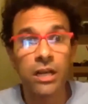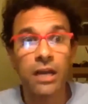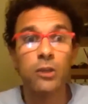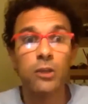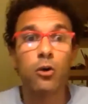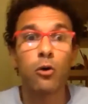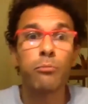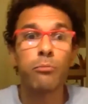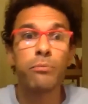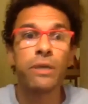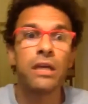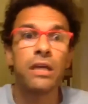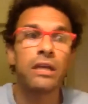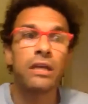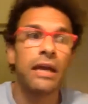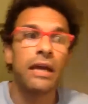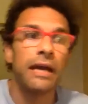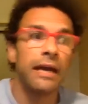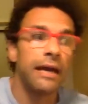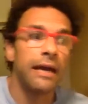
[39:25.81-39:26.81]
I don't
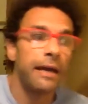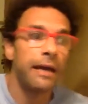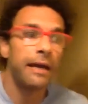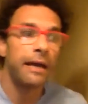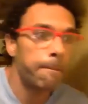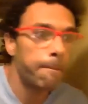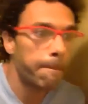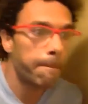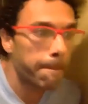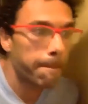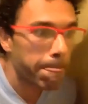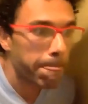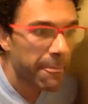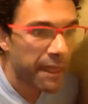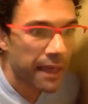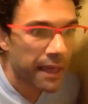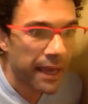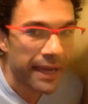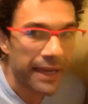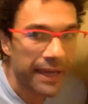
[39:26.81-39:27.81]
mean
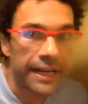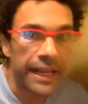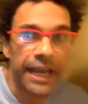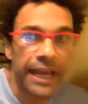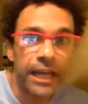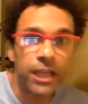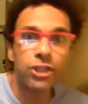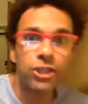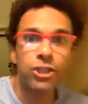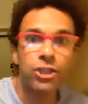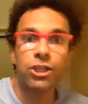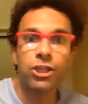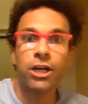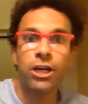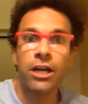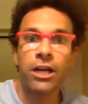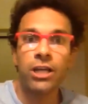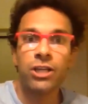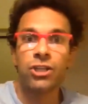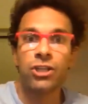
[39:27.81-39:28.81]
an age
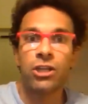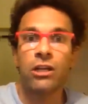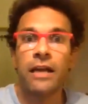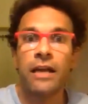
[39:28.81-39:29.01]
generation,